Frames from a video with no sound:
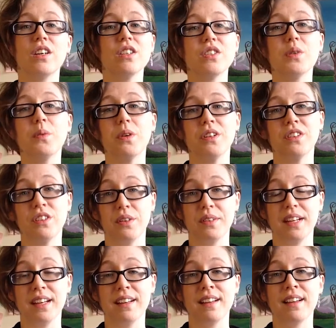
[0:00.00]
It's also worth
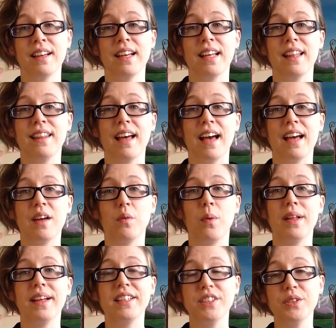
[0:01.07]
noting that
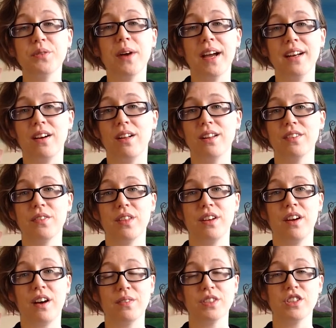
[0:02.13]
while I do write all of
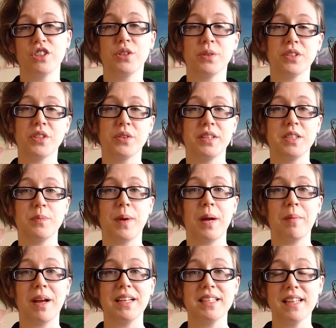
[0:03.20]
the novels and short stories
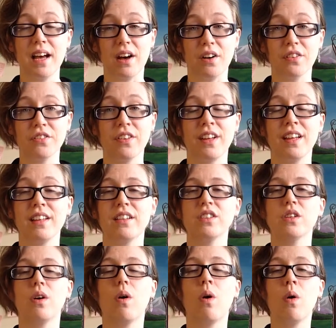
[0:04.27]
by myself,
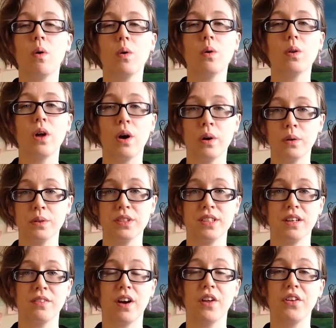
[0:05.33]
there's a whole
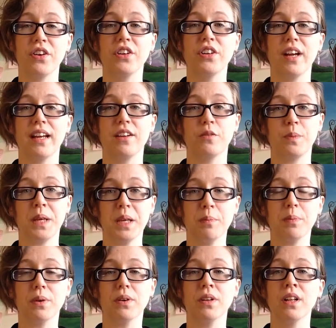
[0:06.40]
host of other creative
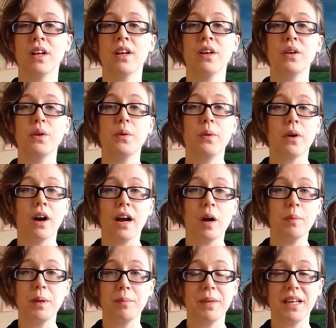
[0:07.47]
people who are
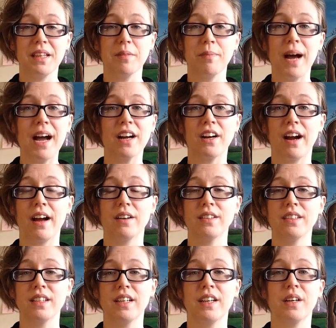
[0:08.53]
helping me in the
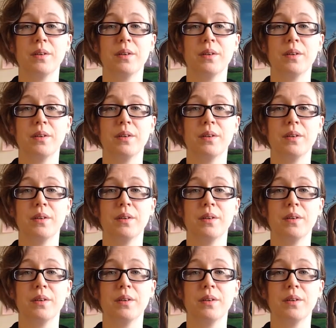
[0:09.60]
background.